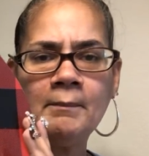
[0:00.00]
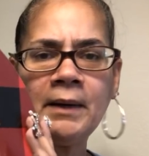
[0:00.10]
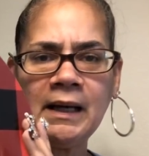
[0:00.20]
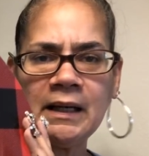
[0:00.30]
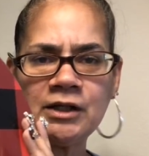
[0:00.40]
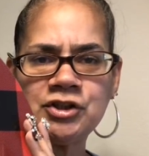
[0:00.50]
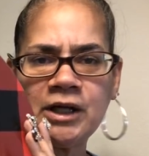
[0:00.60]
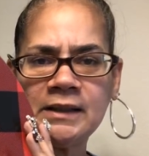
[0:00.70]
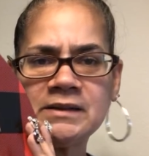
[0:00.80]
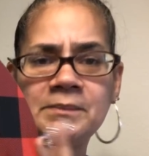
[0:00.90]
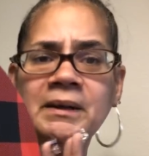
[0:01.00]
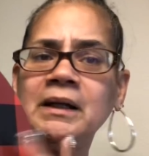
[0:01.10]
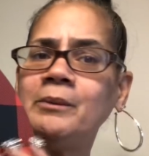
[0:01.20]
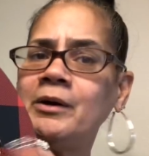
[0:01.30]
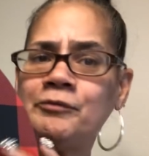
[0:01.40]
But I got to check and see. But
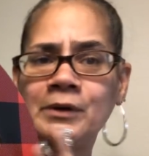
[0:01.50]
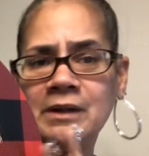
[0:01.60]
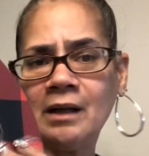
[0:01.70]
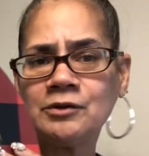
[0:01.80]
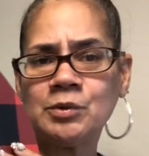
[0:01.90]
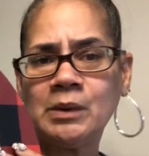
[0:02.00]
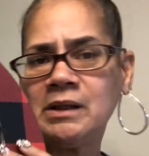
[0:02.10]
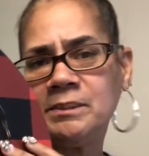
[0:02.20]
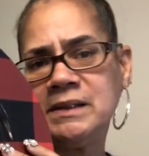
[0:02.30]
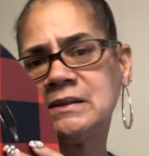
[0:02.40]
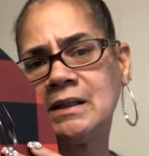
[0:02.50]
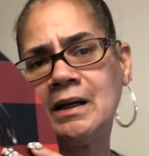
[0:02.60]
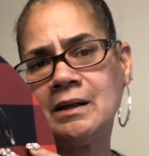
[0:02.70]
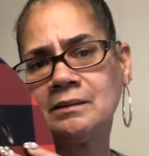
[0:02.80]
anyway, for $1.20 a piece, I got